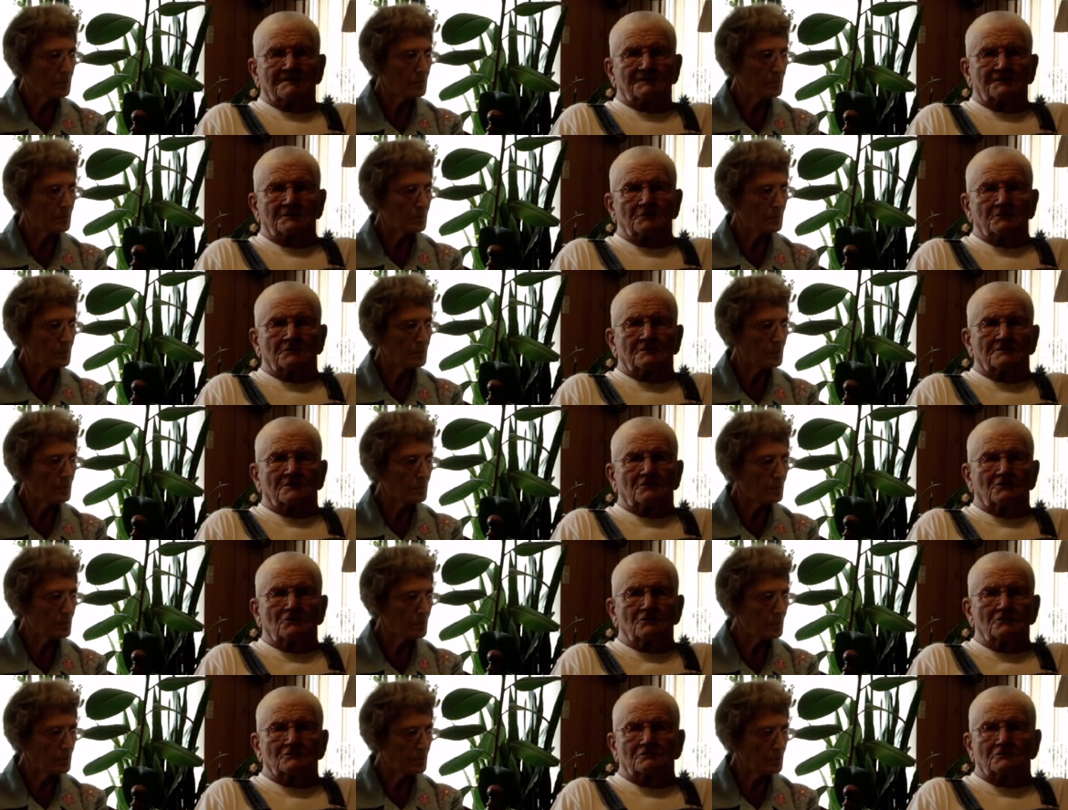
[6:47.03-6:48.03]
Speaker 1: for a
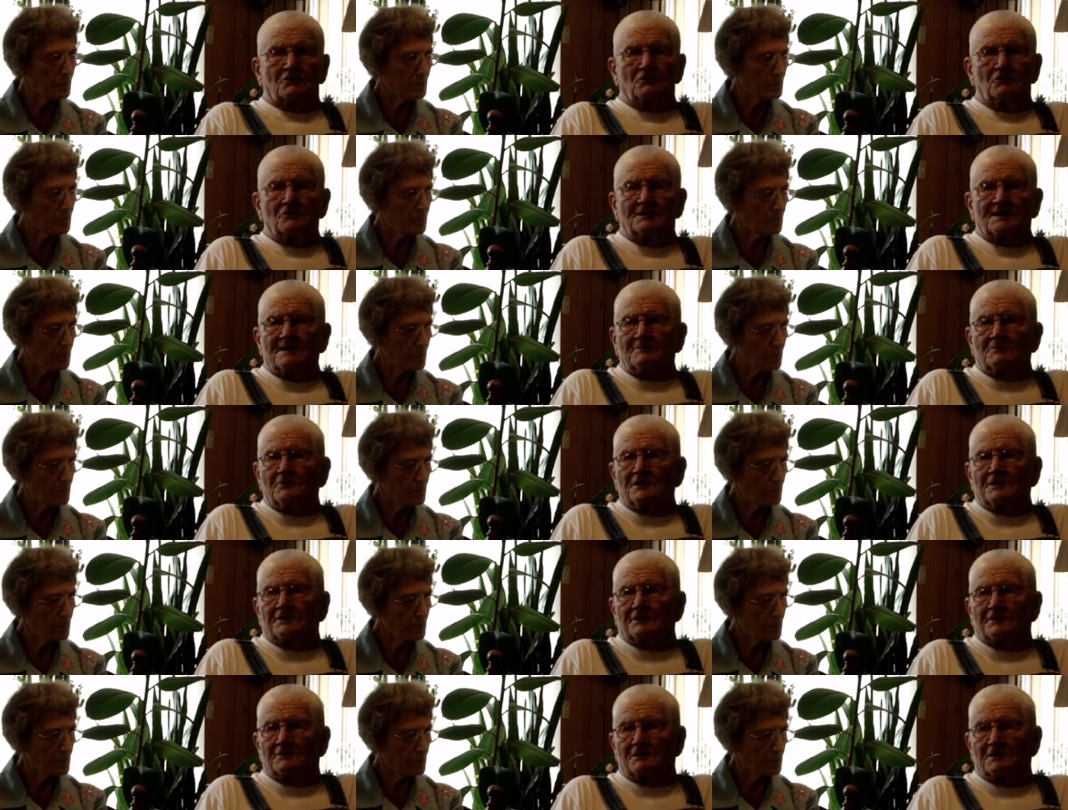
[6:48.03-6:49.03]
whole whole day
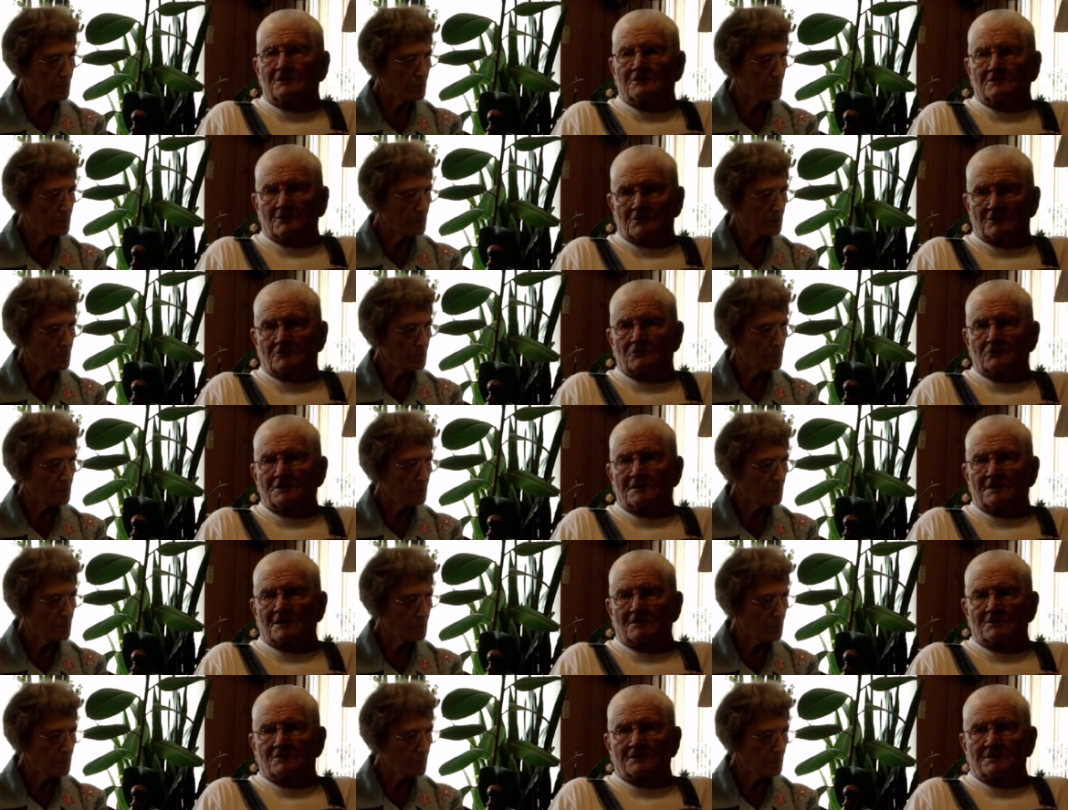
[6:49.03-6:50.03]
winter. We have all wood
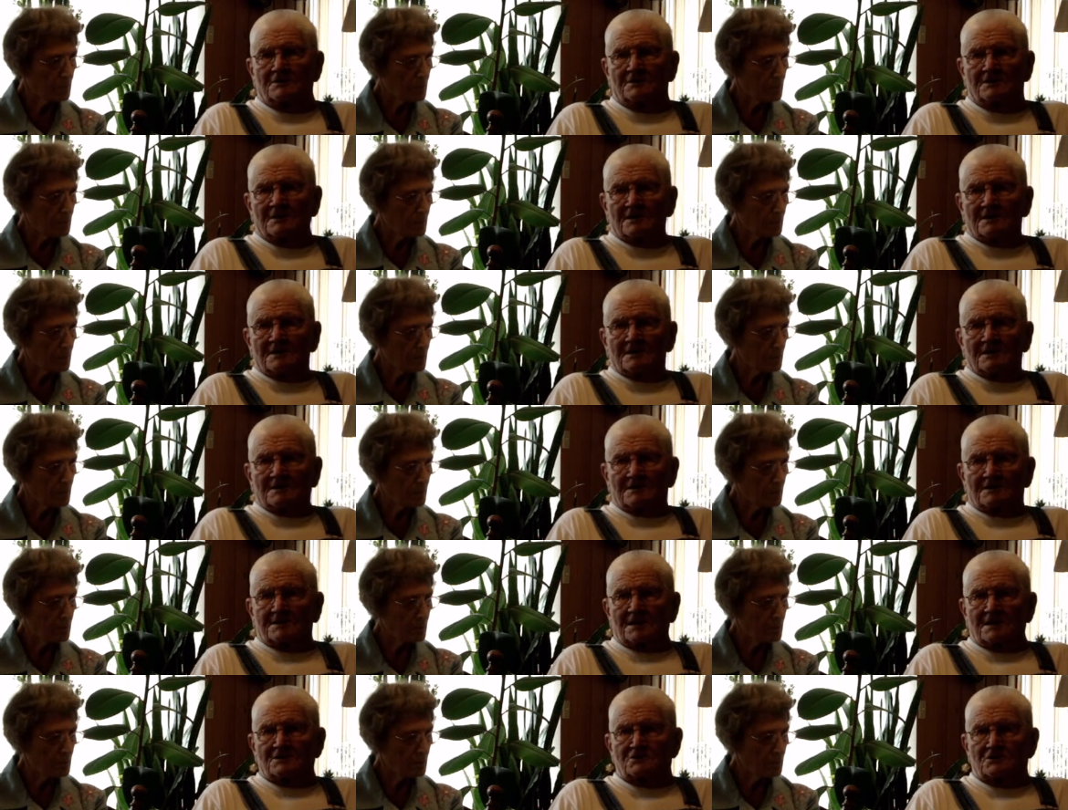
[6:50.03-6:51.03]
down there,
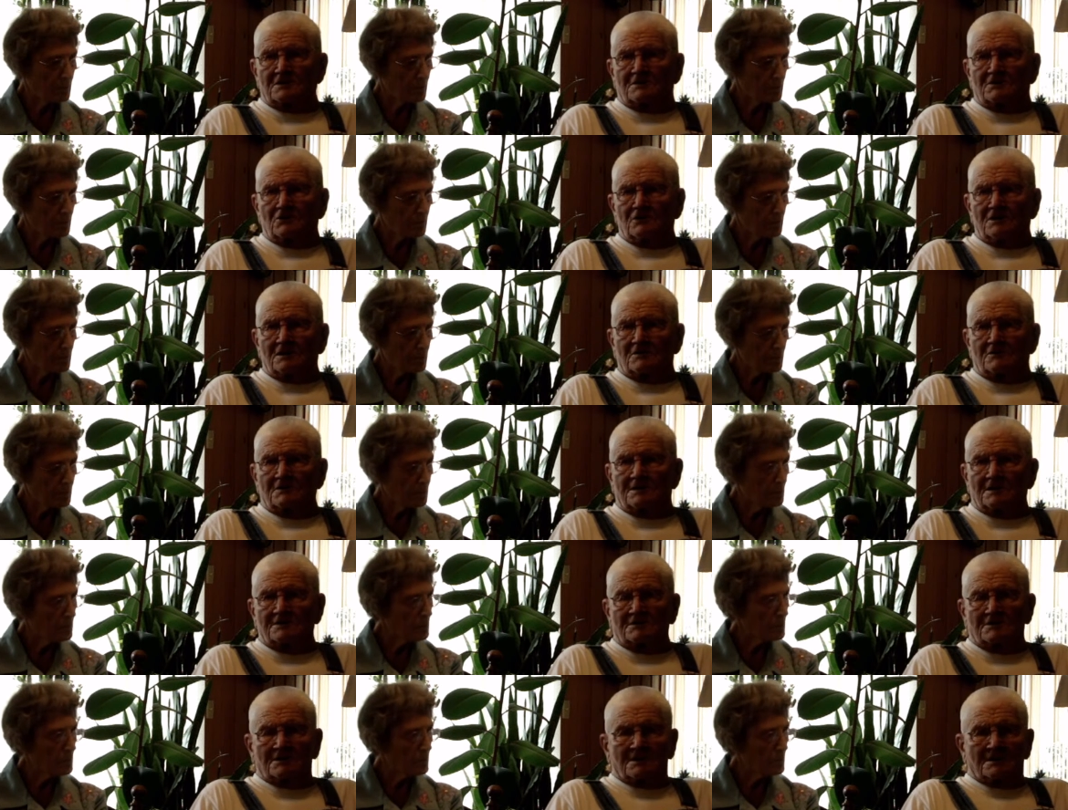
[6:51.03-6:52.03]
Castle and Oil. We
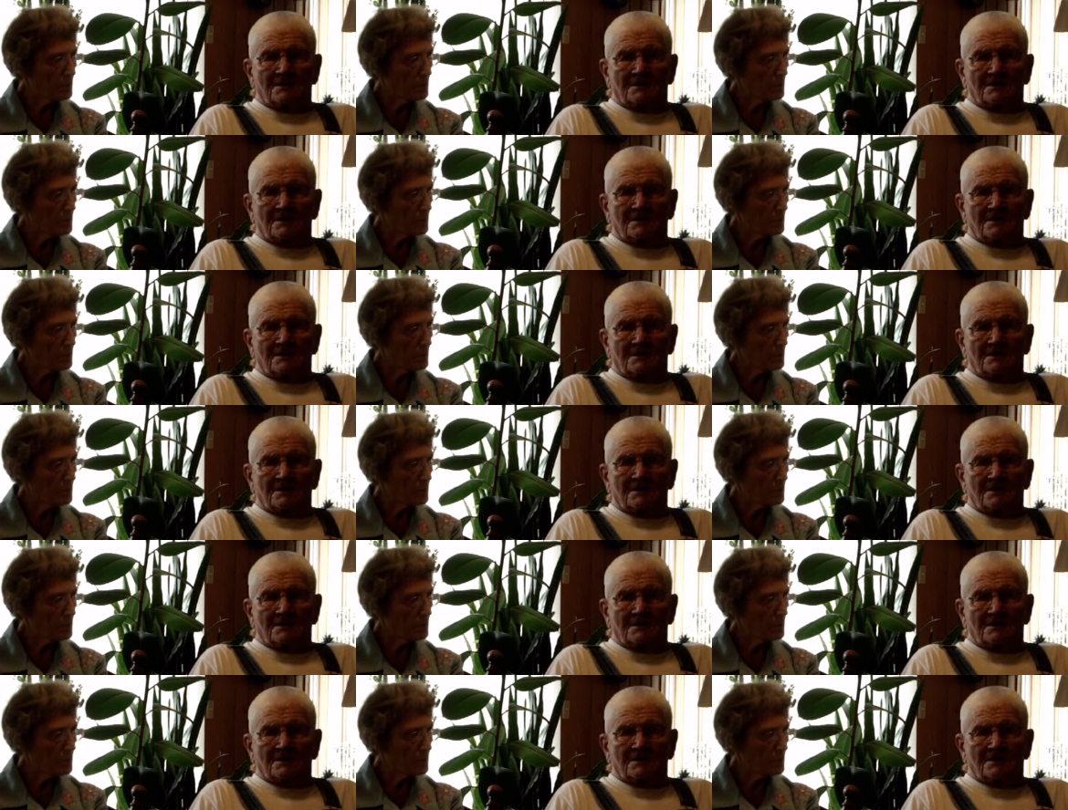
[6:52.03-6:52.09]
had